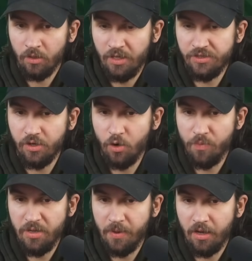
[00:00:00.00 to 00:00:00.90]
He's going to go
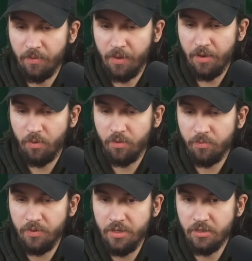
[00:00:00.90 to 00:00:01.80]
mini pack up high,
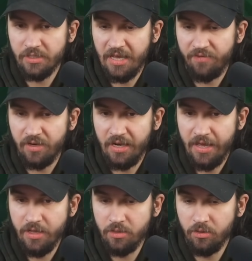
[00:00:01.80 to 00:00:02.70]
probably. Does he have it in
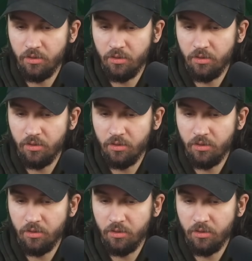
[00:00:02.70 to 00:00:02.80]
hand?